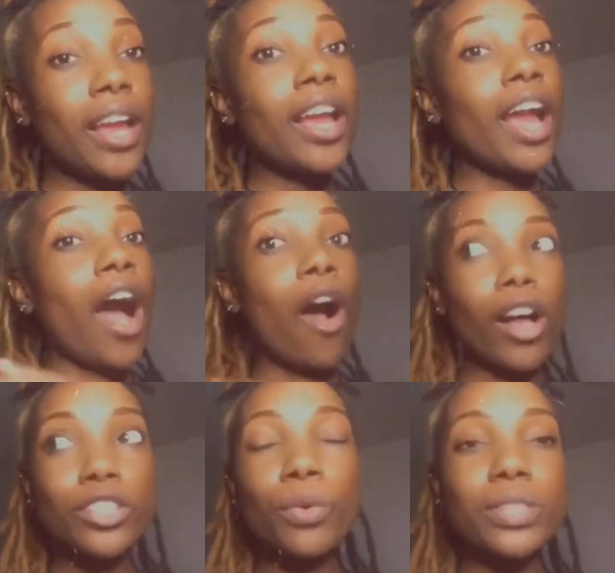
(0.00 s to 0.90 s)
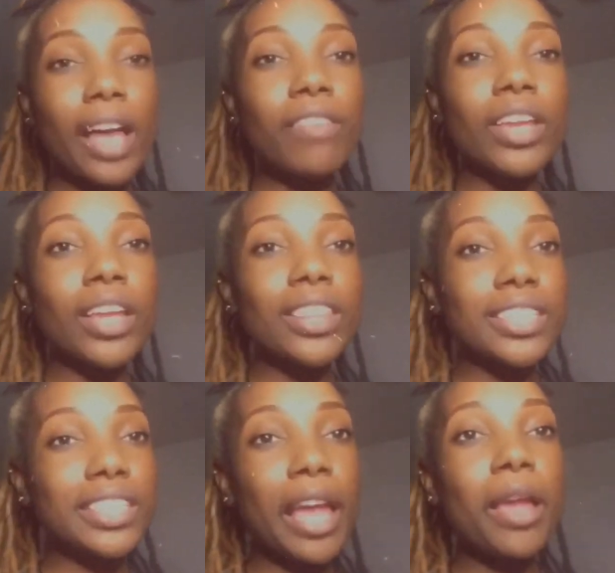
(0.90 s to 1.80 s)
also was having the
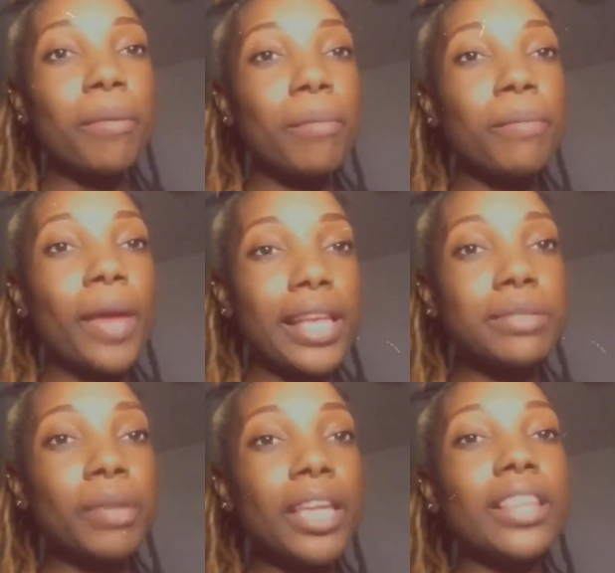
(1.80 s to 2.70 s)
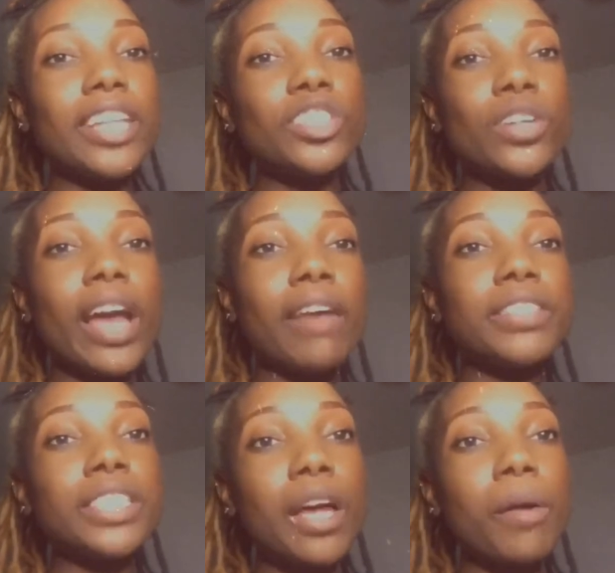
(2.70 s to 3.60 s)
same as me. Like, she'll have
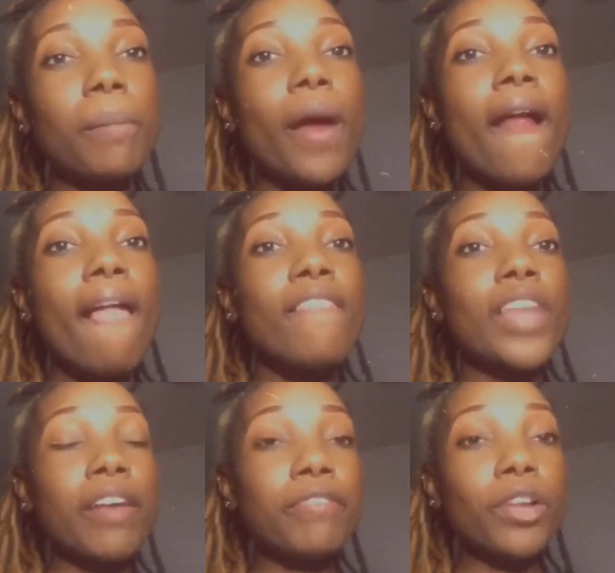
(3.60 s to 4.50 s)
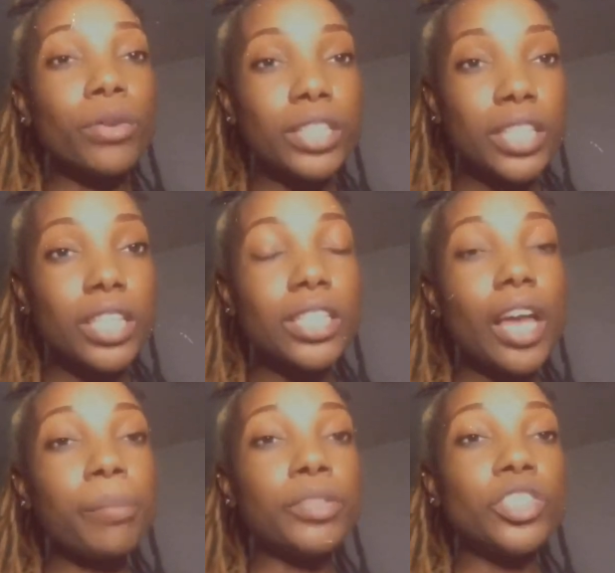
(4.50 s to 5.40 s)
some that floated to the top
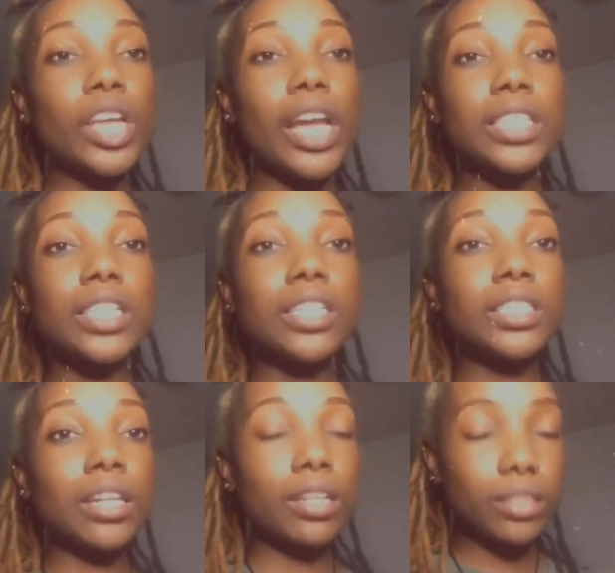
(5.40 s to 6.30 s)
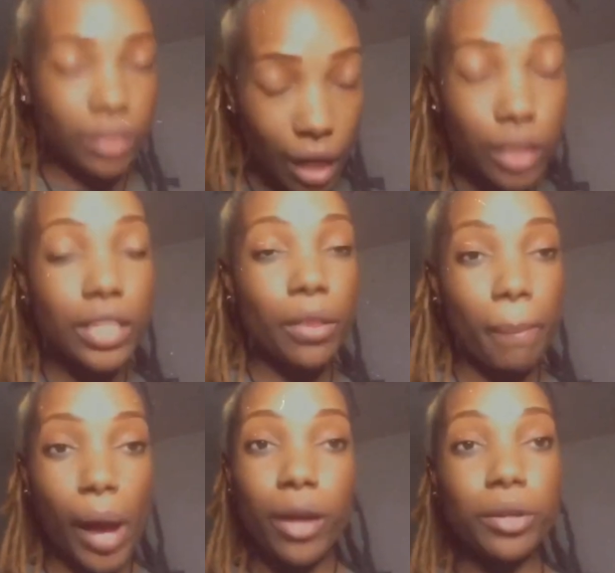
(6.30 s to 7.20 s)
and she had some sunk to the
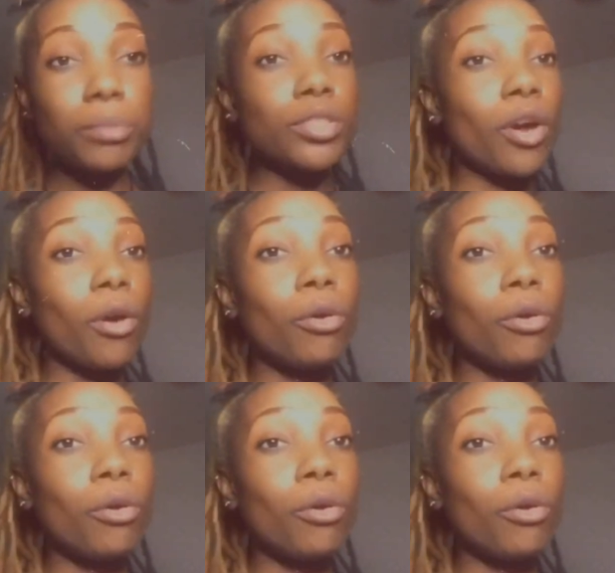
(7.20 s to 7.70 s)
bottom. So